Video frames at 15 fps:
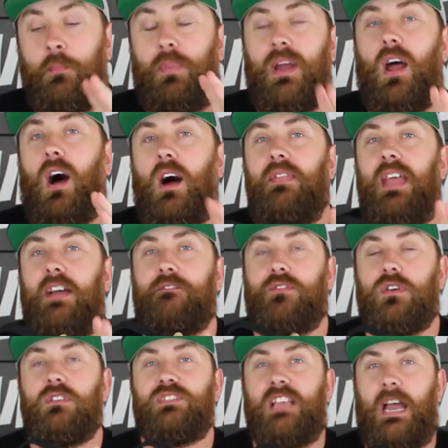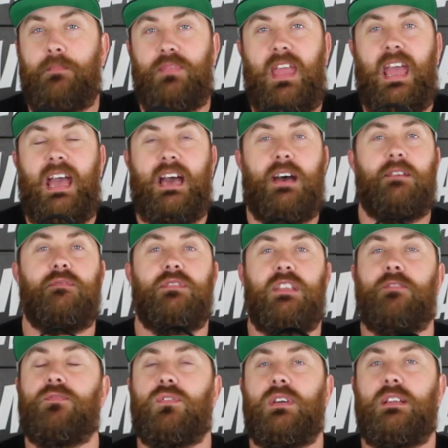But on that Verse app, they have
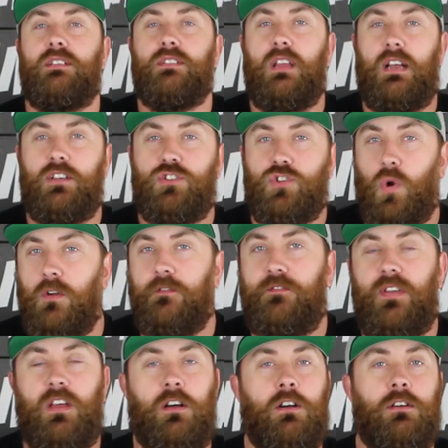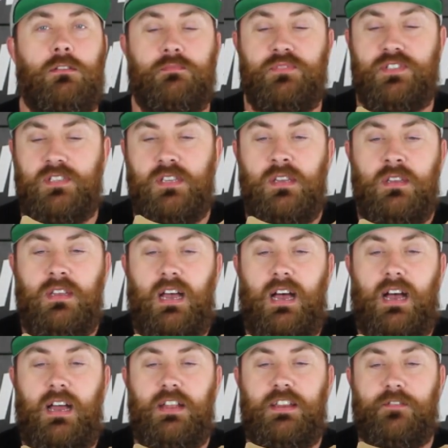different uh, short films
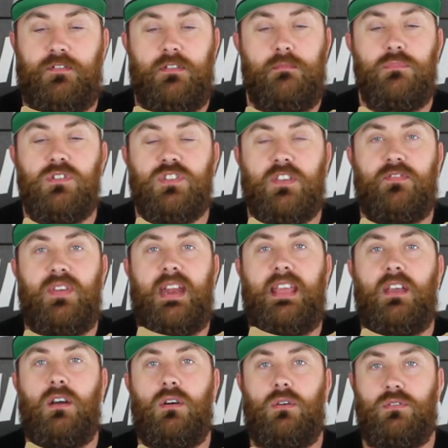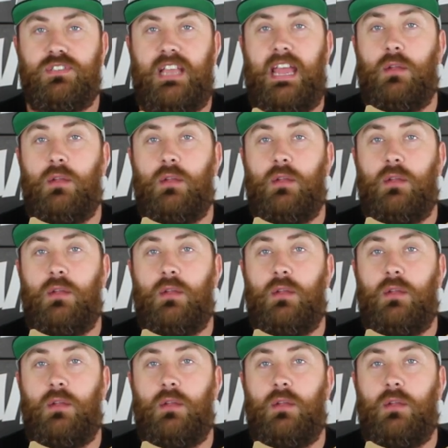uh, and different music videos.